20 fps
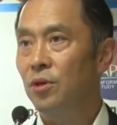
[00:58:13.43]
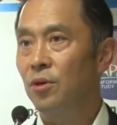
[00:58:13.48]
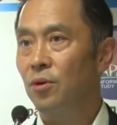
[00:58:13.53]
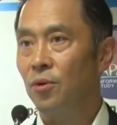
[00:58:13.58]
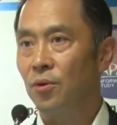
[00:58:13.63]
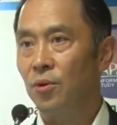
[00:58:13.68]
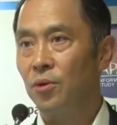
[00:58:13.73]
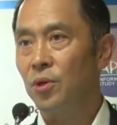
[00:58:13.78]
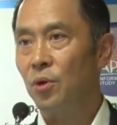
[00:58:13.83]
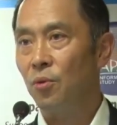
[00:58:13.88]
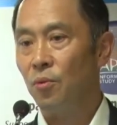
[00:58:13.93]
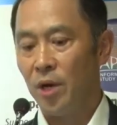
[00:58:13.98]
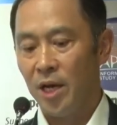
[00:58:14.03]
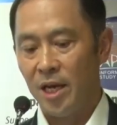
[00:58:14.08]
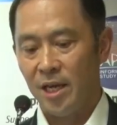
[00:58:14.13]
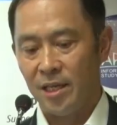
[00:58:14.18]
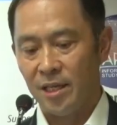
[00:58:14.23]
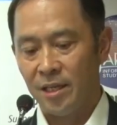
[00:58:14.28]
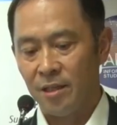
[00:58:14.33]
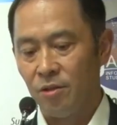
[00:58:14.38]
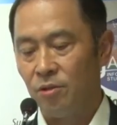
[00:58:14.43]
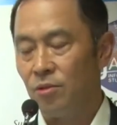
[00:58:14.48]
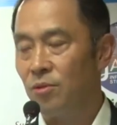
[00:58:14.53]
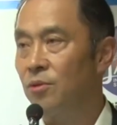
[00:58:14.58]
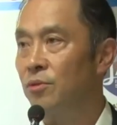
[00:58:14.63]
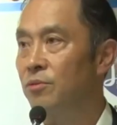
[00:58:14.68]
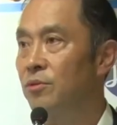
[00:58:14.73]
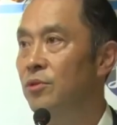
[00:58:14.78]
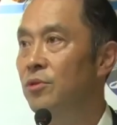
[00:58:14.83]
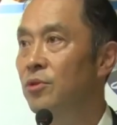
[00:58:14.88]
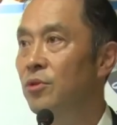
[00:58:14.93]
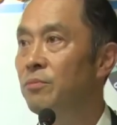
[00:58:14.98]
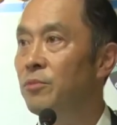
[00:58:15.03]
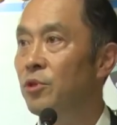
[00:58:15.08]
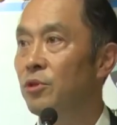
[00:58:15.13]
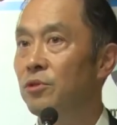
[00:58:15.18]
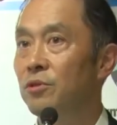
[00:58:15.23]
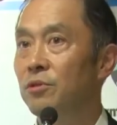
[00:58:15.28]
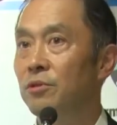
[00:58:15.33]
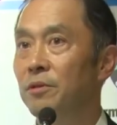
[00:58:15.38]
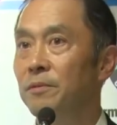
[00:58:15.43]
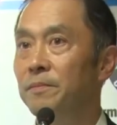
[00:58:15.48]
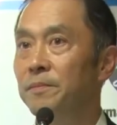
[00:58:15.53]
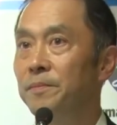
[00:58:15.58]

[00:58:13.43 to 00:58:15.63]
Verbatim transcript: all the way into consumers.